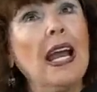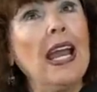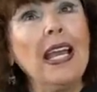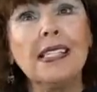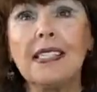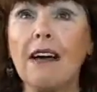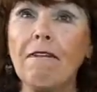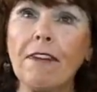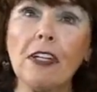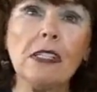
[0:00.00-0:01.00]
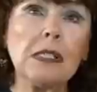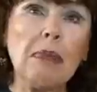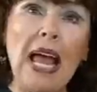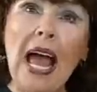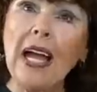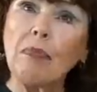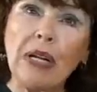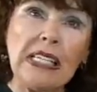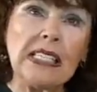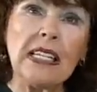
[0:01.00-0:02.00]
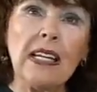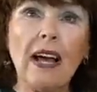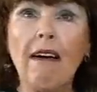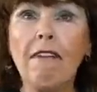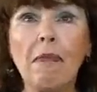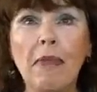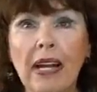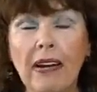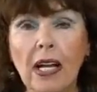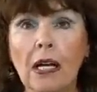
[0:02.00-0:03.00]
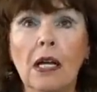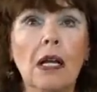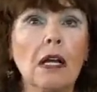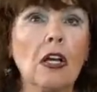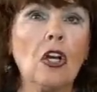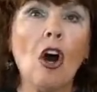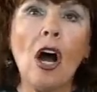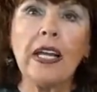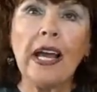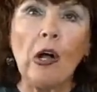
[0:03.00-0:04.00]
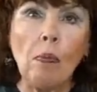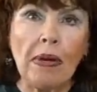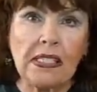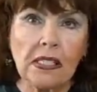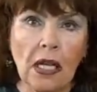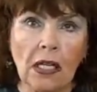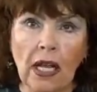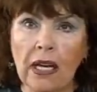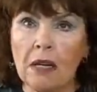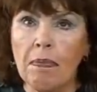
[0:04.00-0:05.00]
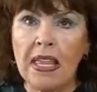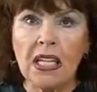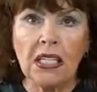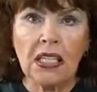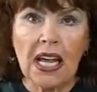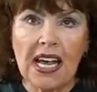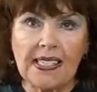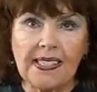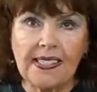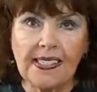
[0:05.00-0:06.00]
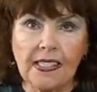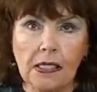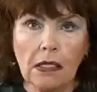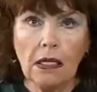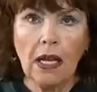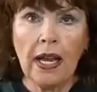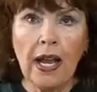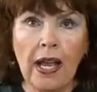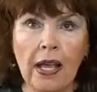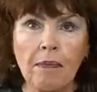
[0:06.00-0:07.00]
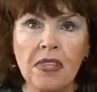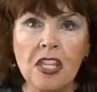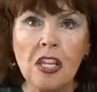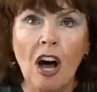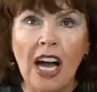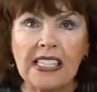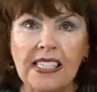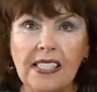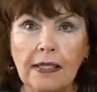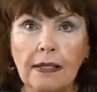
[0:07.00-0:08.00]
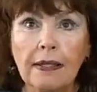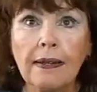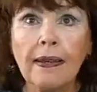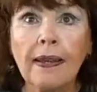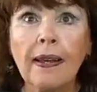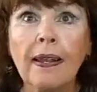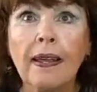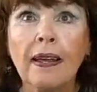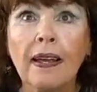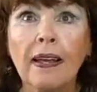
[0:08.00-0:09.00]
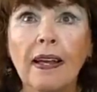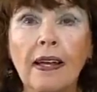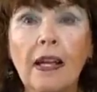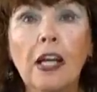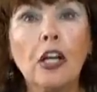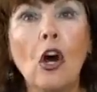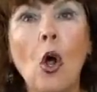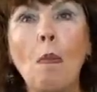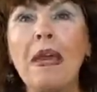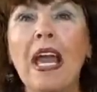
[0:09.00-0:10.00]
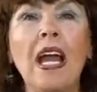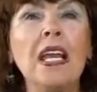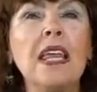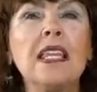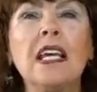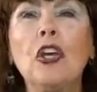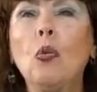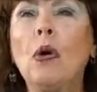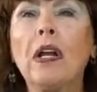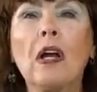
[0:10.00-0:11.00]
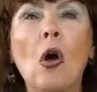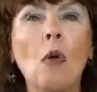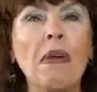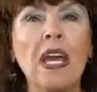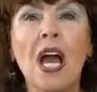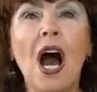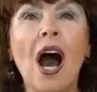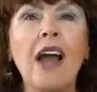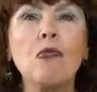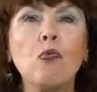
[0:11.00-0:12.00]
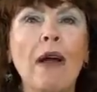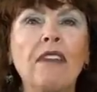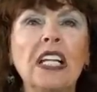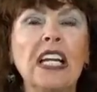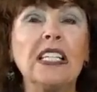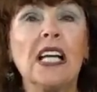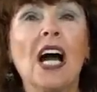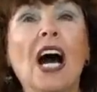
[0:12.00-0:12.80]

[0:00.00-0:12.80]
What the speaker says: He's the first black president of America. God help us and let it be the last. And I am not kidding. Call me anything you want to call me. I revel in it.